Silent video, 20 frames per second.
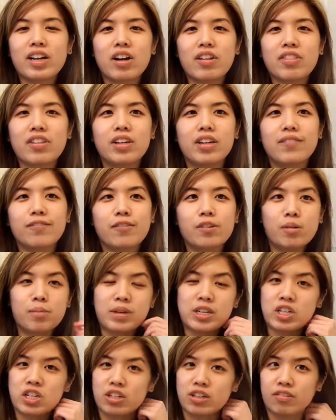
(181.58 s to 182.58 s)
got the
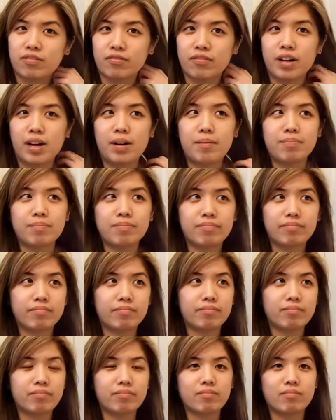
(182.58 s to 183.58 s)
information from.
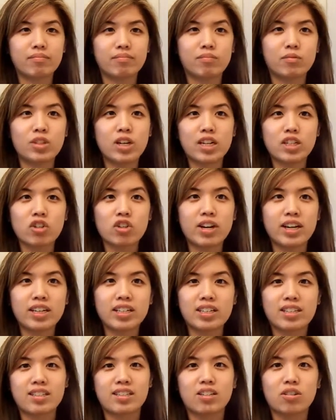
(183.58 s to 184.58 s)
Not trying
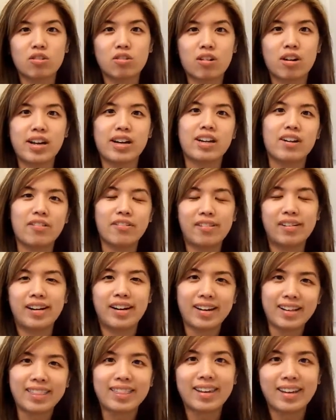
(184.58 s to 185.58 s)
to steal credit or
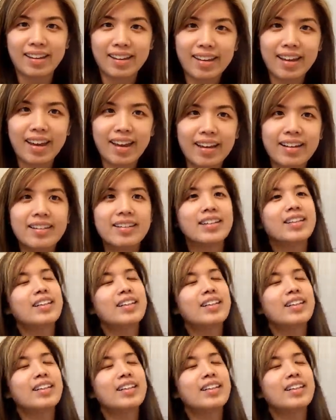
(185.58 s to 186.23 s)
anything, okay?